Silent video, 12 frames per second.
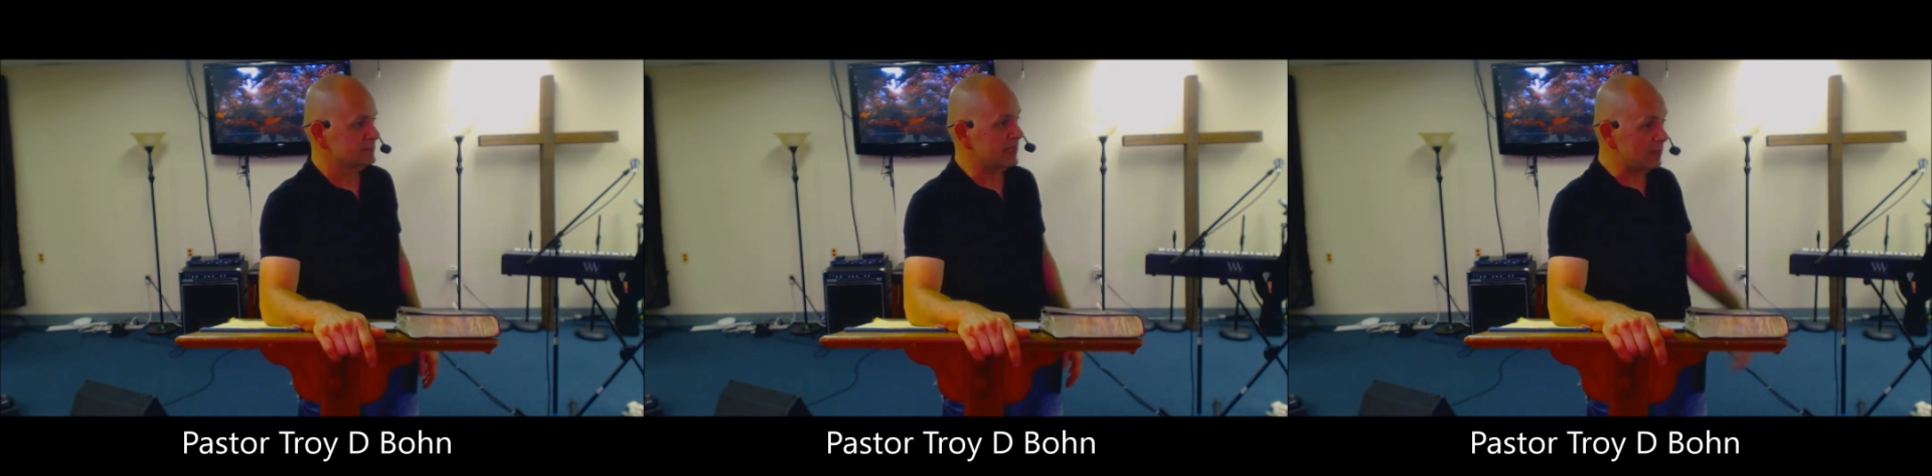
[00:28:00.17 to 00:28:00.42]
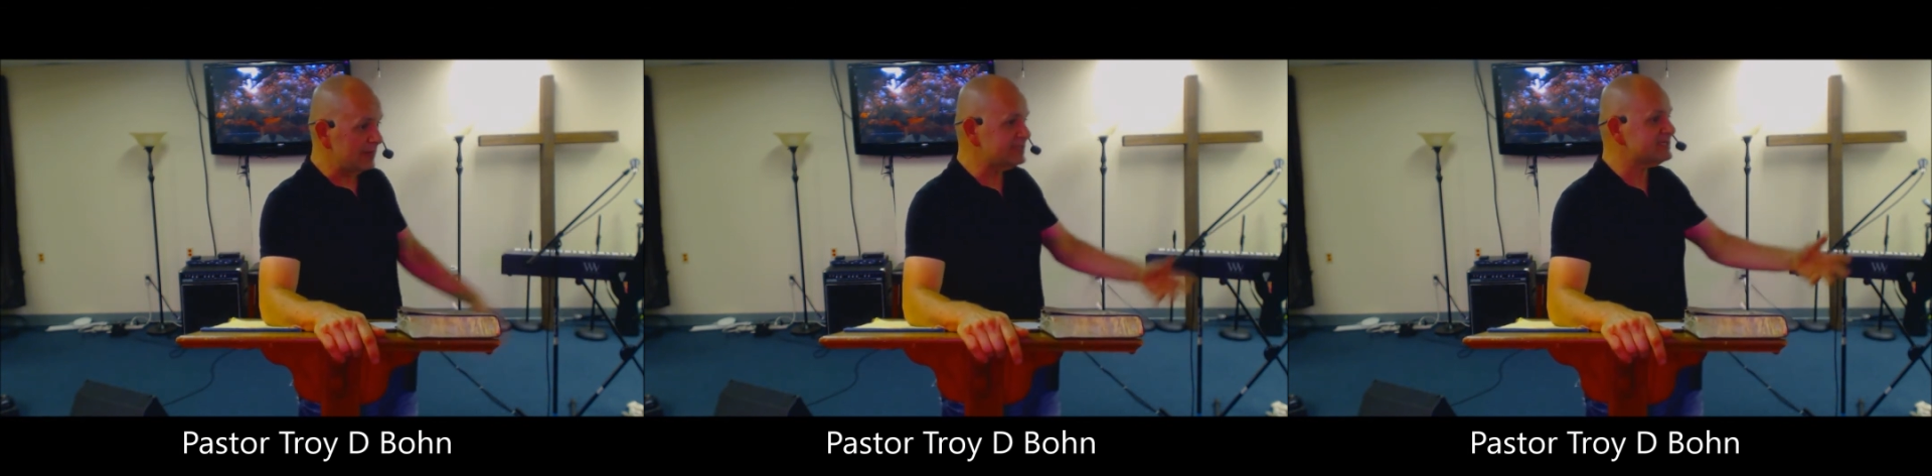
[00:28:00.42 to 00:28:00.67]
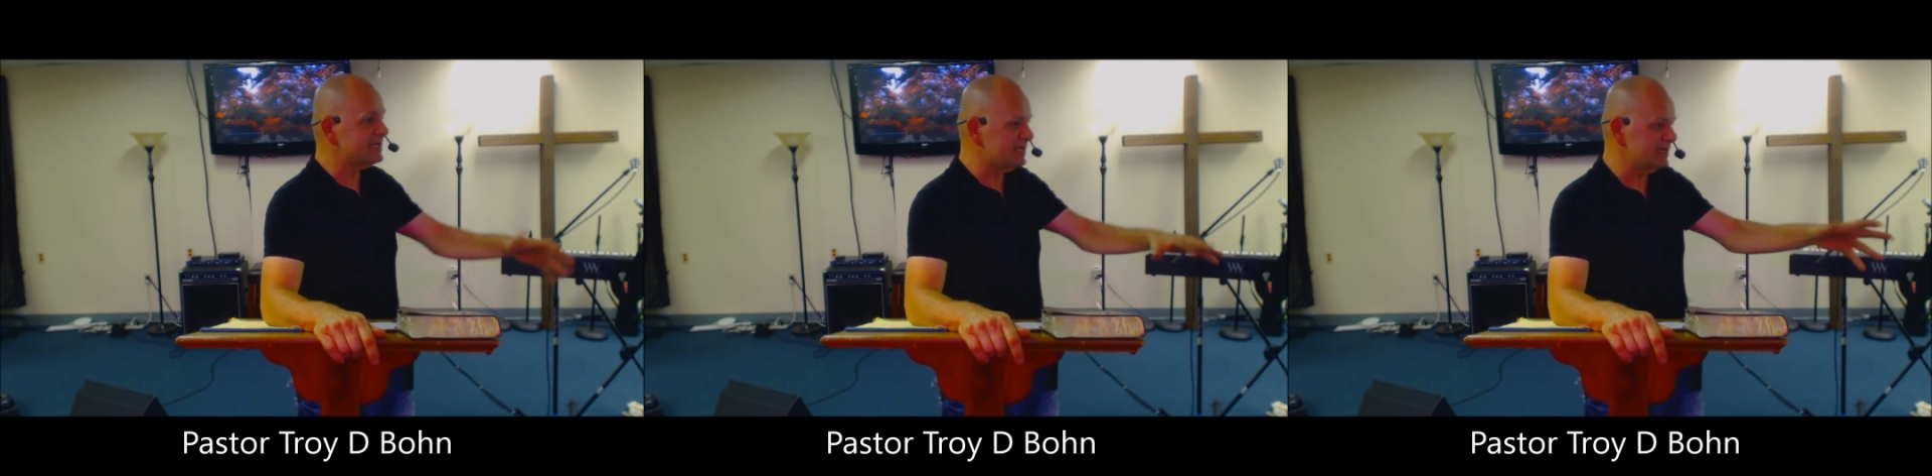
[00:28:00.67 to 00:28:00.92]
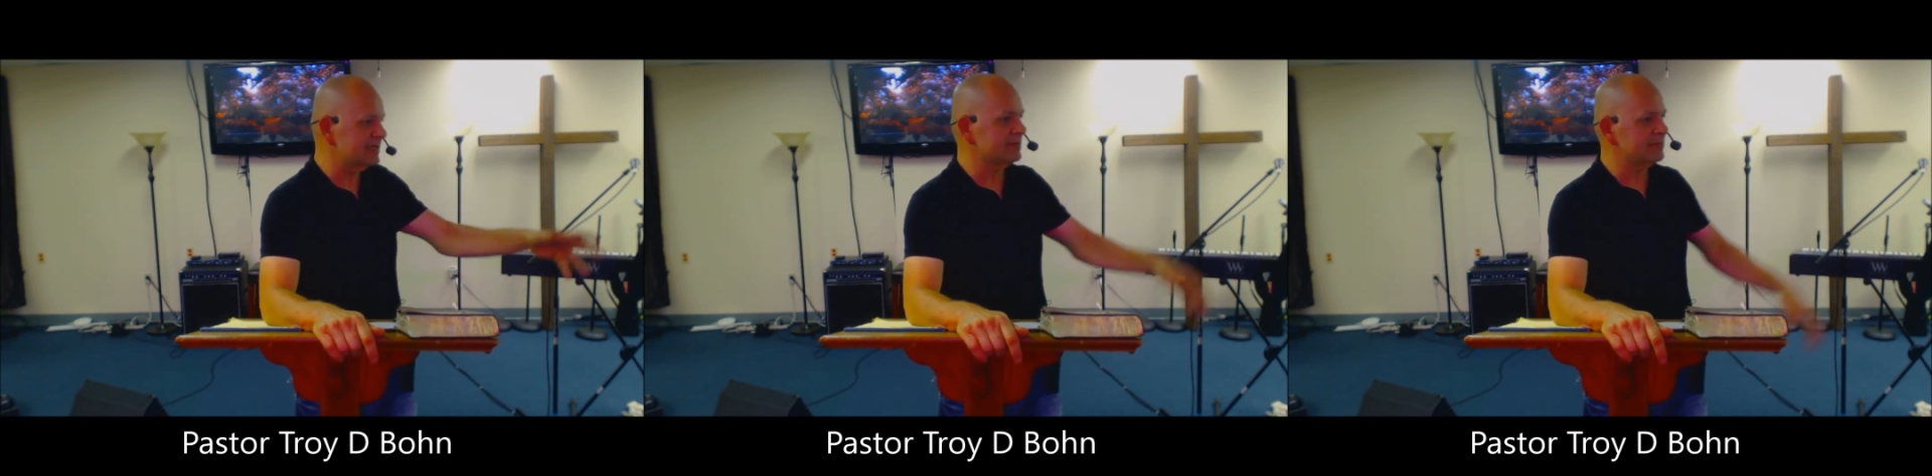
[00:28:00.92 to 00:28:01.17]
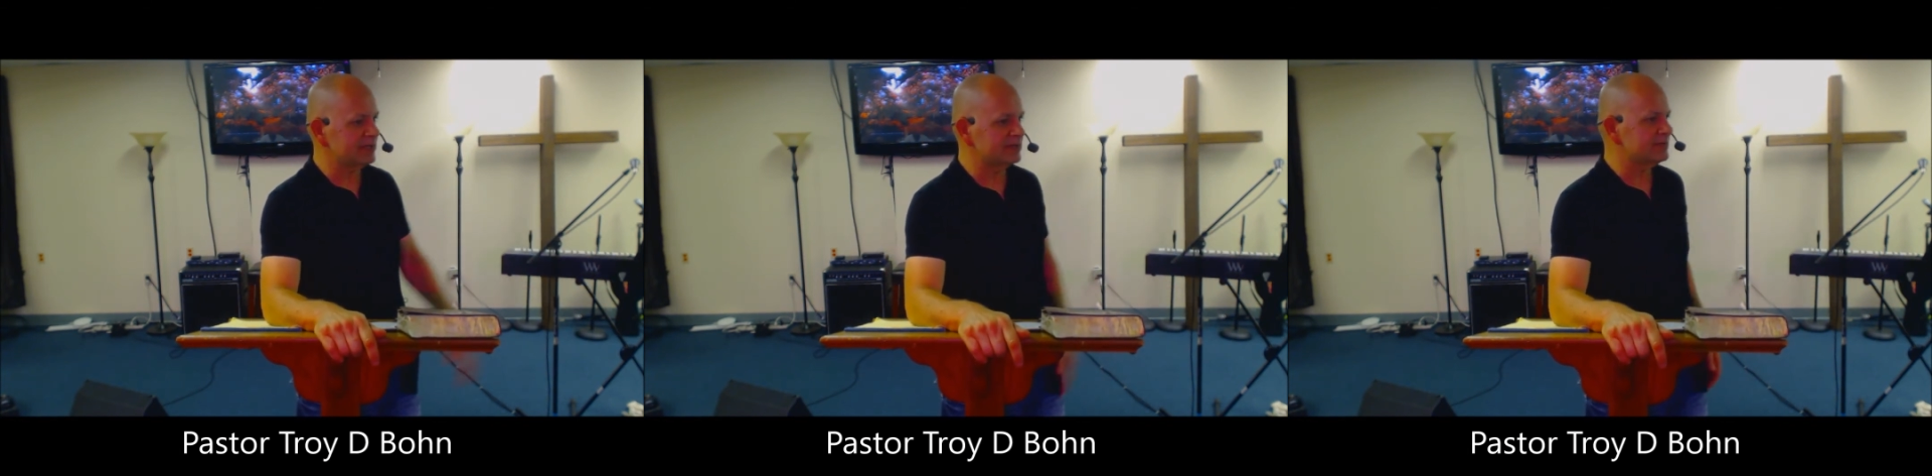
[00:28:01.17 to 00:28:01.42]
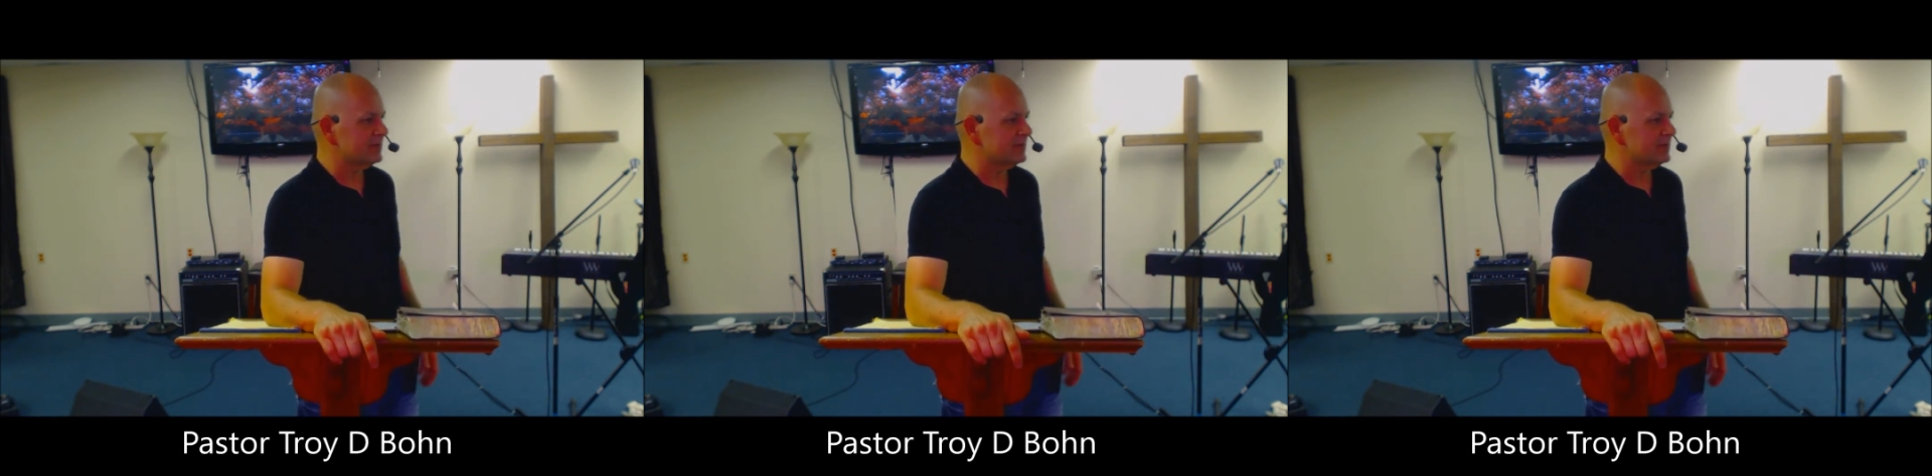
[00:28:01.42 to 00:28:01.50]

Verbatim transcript: Now we see a little bit